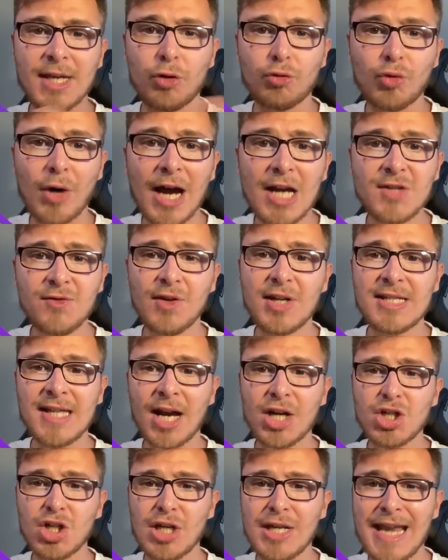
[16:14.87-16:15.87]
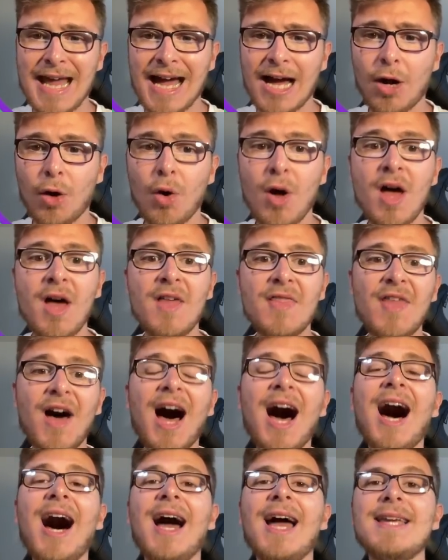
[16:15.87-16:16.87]
And Rashford is actually now the
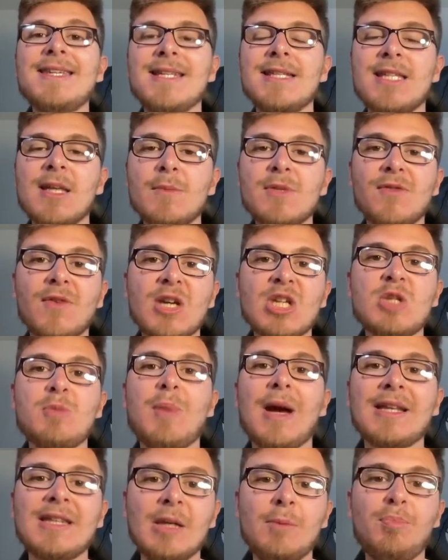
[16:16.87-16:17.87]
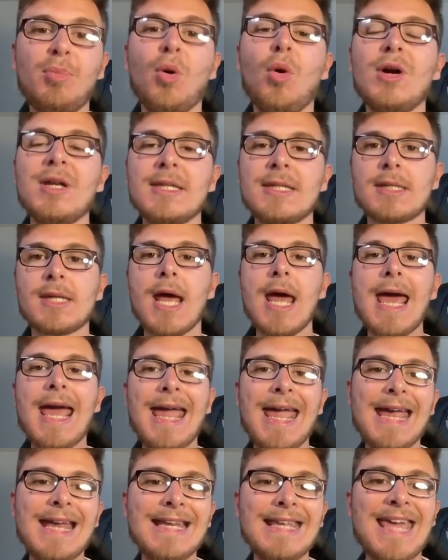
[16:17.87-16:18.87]
highest in terms of expected points
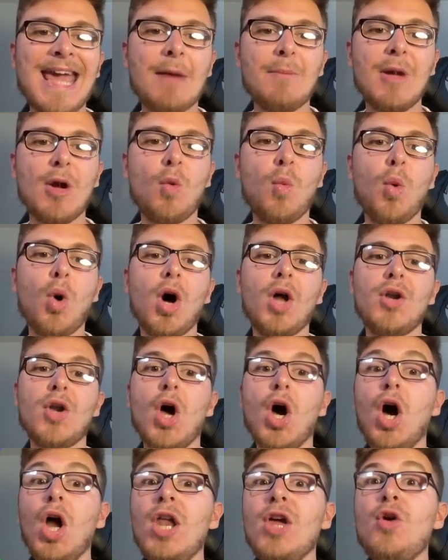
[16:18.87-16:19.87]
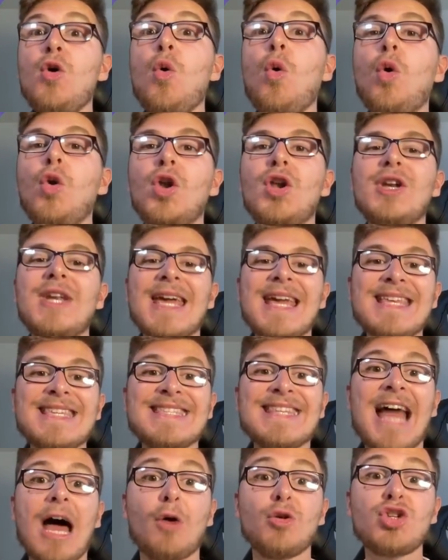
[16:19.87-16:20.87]
in Game Week 1. Erling Haaland is
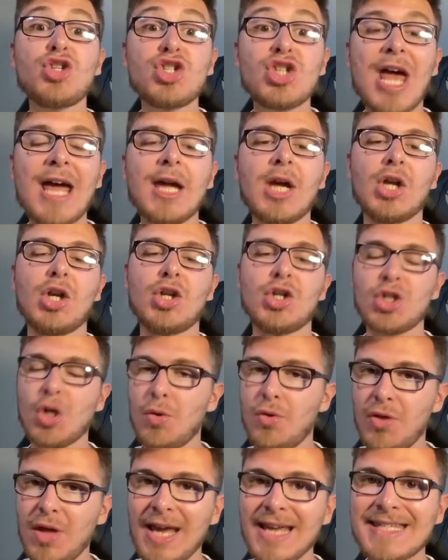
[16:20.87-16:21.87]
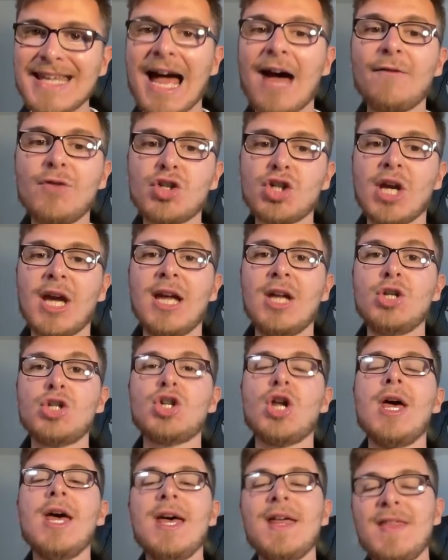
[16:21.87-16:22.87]
now second. So things have
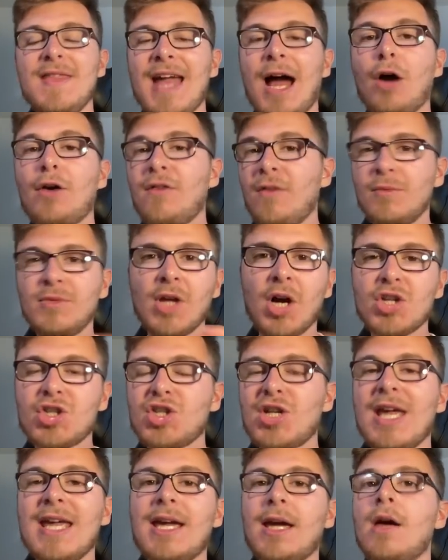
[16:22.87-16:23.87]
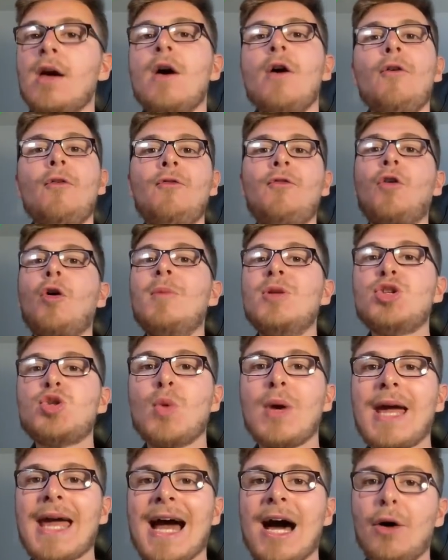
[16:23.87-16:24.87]
changed. The algorithm does take form into
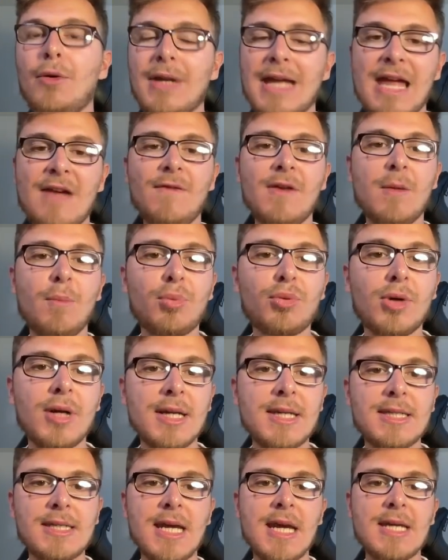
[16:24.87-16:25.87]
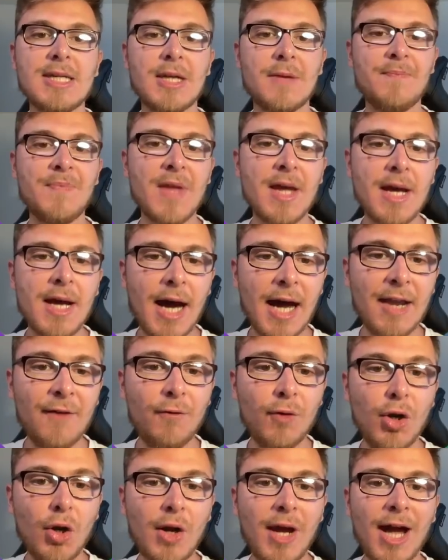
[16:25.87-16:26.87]
account even in pre-season. And
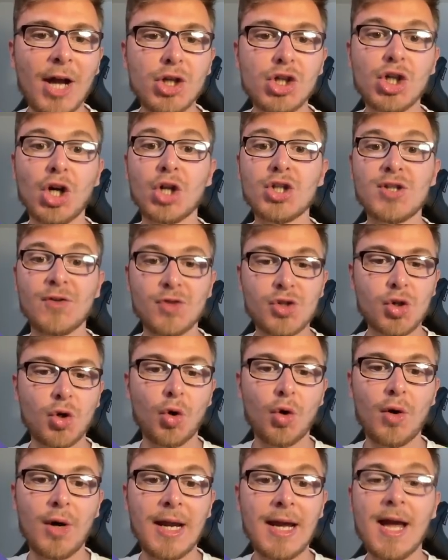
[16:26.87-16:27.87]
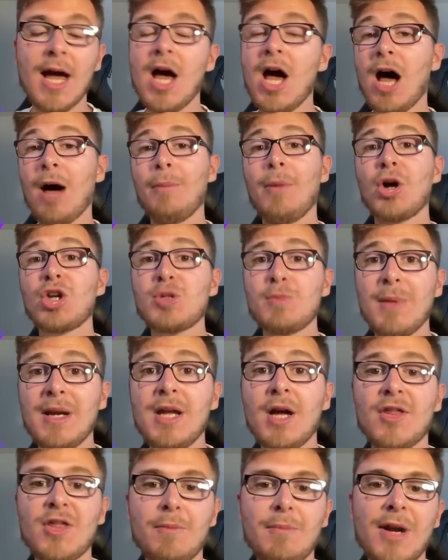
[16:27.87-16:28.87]
if we look at chance of scoring, amongst
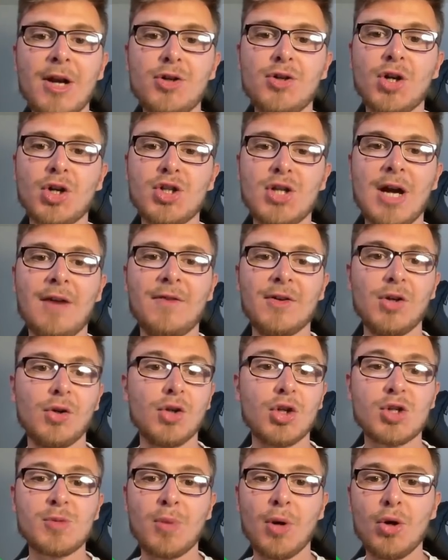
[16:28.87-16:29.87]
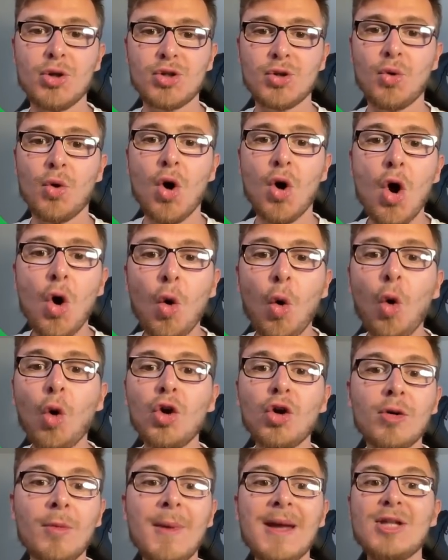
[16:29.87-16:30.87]
many other metrics you have at your disposal,
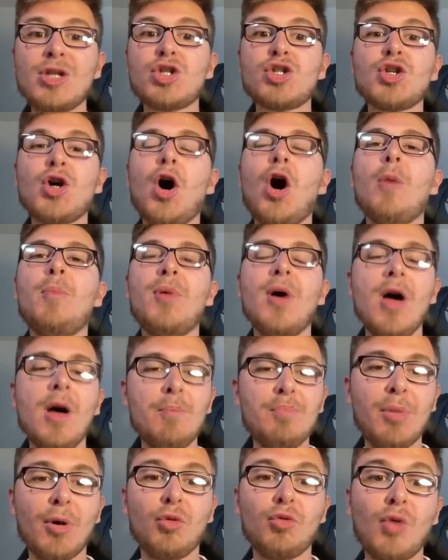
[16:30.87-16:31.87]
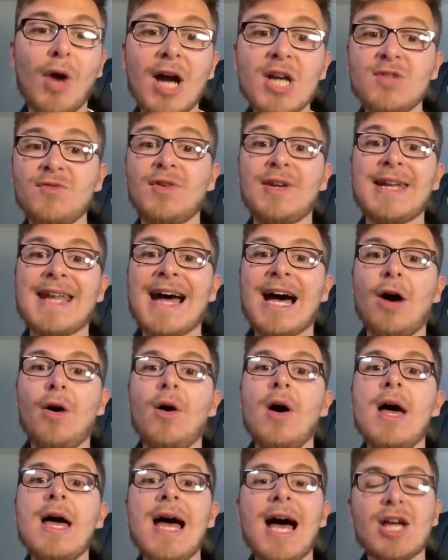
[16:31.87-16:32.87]
Haaland remains top, but Rashford
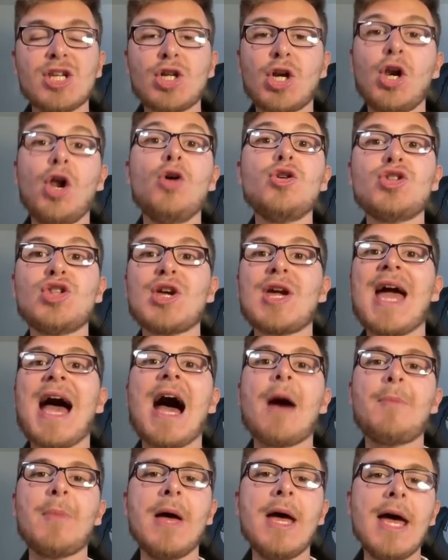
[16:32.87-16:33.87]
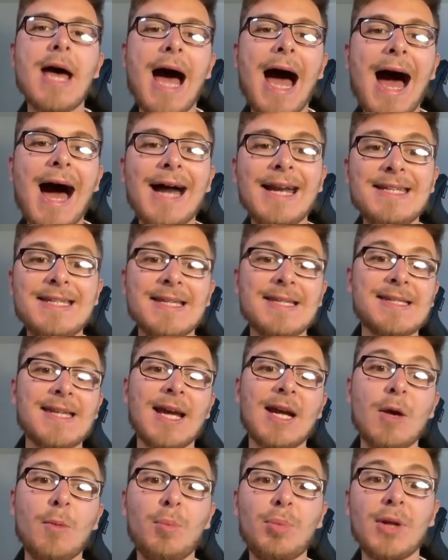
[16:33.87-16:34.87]
now has closed the gap and he's in
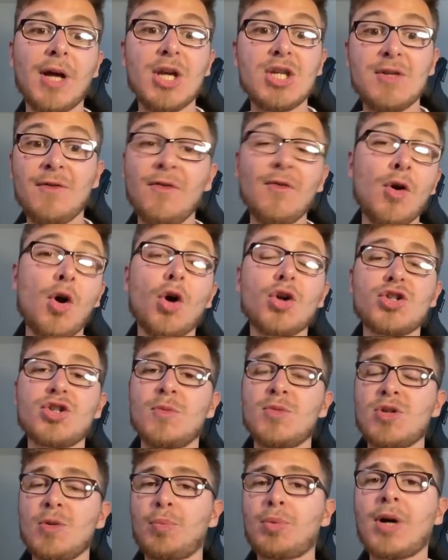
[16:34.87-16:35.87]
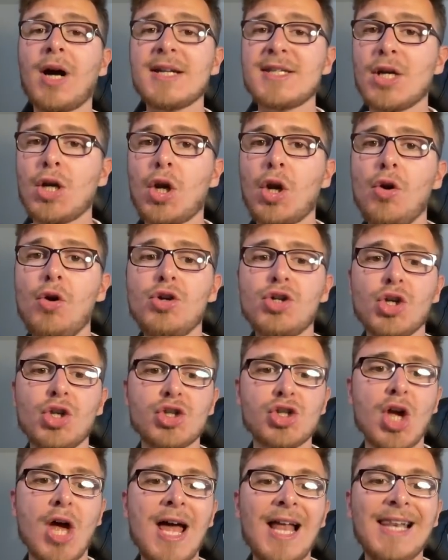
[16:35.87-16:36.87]
second place. You've even got some surprise
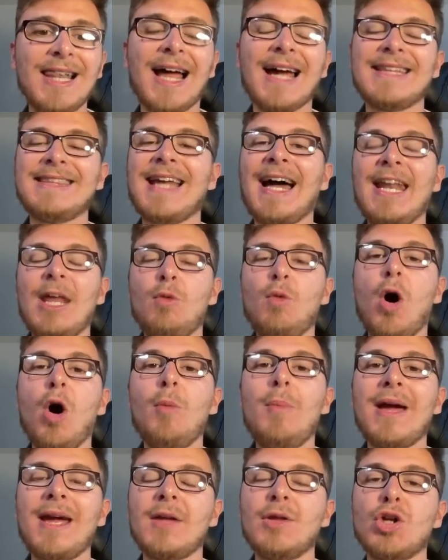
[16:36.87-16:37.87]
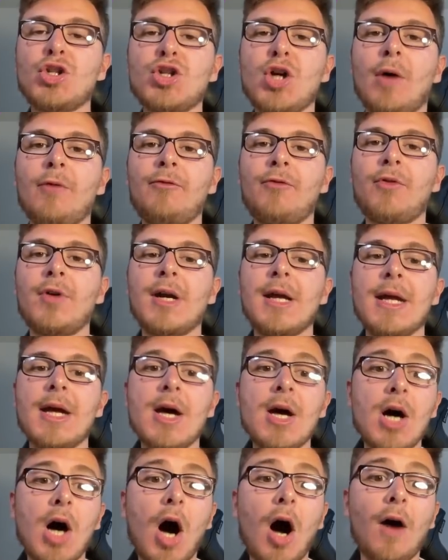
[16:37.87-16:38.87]
inclusions like Danny Welbeck in the top three
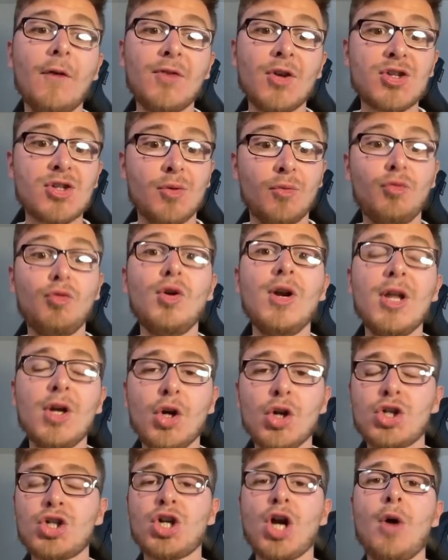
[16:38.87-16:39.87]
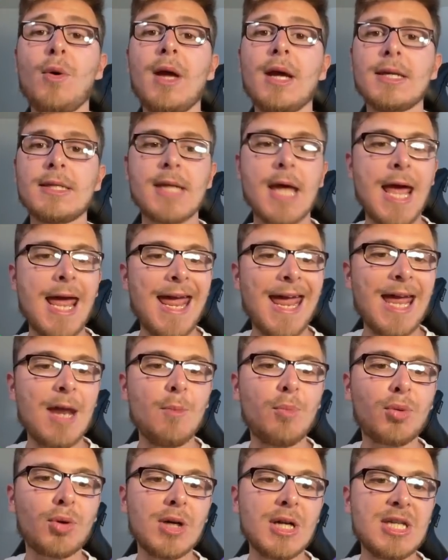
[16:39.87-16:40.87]
after some really good showings
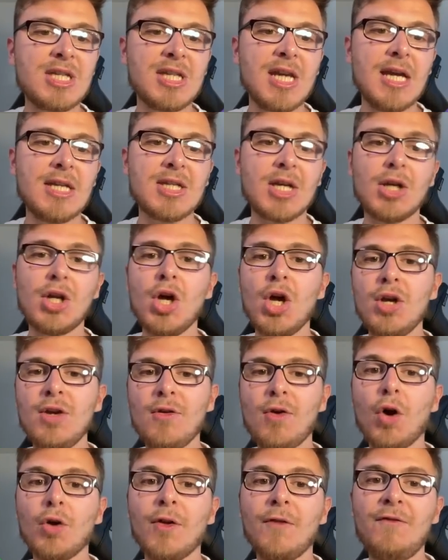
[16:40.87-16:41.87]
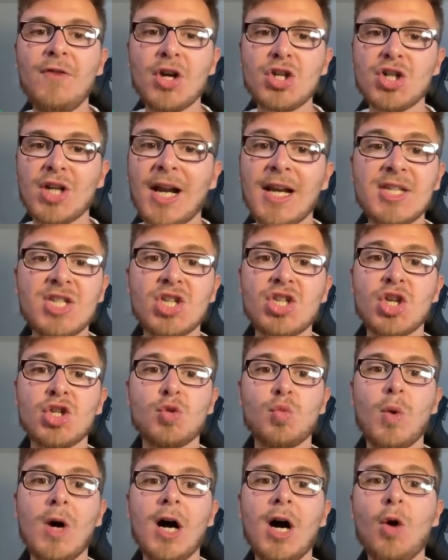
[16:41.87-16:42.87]
in pre-season. You've got the fixture analysis as
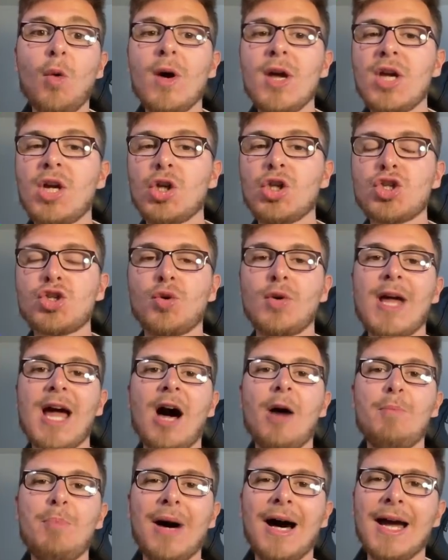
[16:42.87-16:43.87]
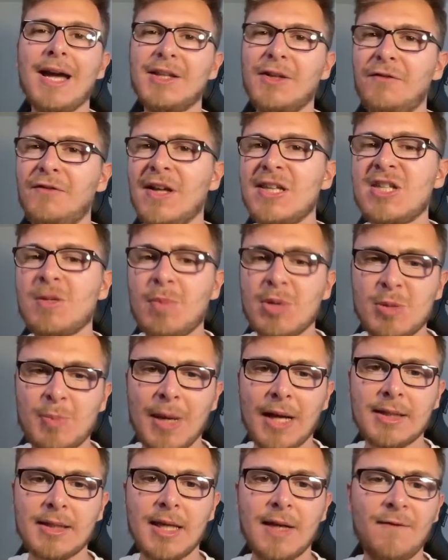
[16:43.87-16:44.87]
well, where you can sort it out by a defensive
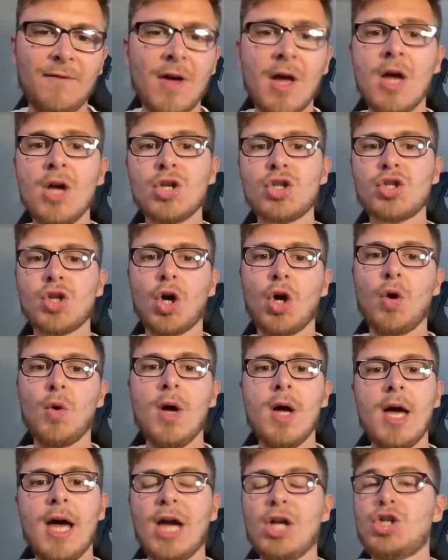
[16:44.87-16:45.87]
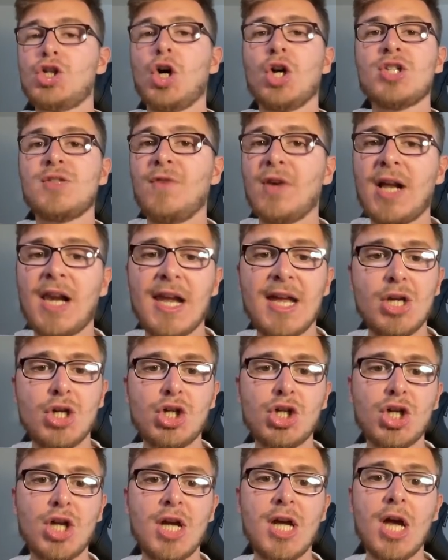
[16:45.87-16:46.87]
perspective. So a chance of a clean
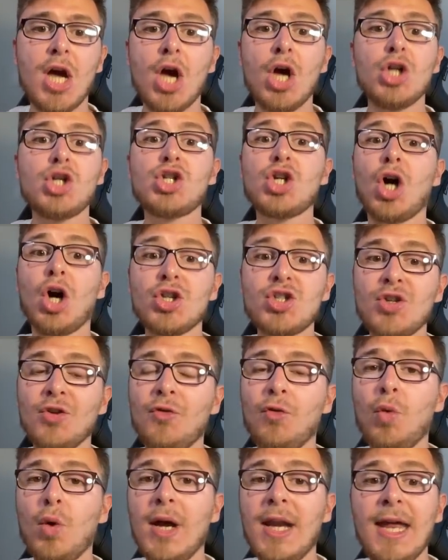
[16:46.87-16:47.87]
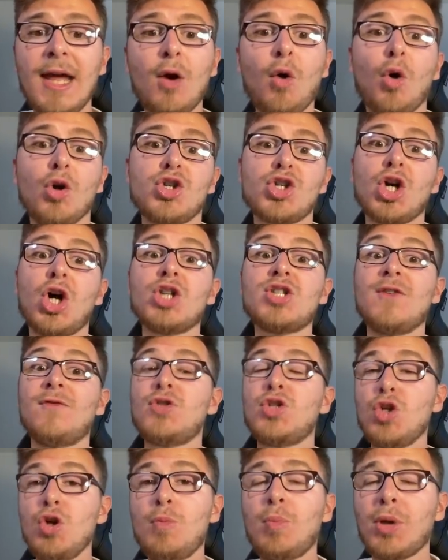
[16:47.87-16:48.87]
sheet, chance of winning, or chance of
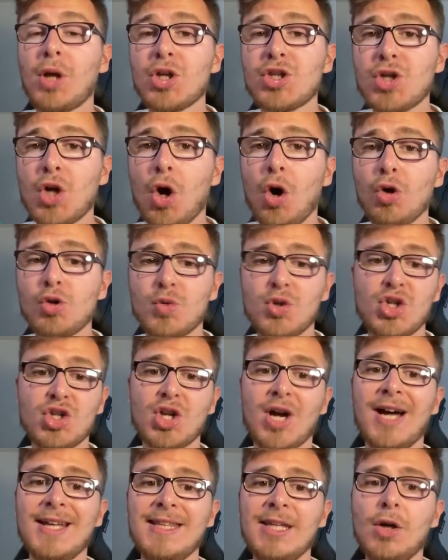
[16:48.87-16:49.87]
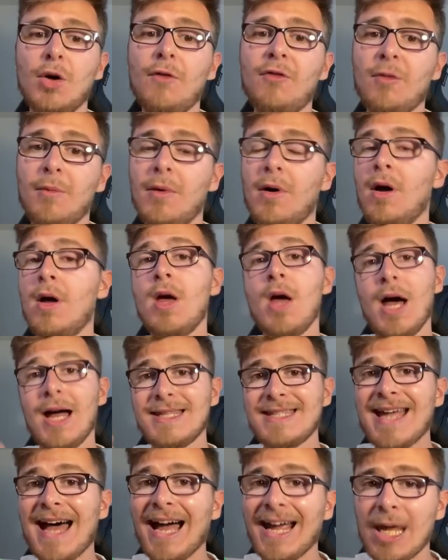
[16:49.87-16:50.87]
2+ goals, which is ideal from an
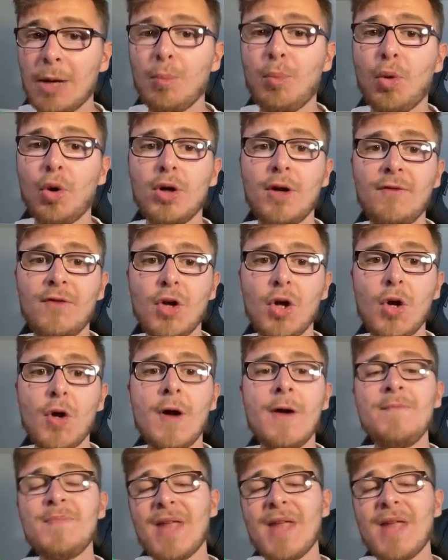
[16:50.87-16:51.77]
attacking point of view.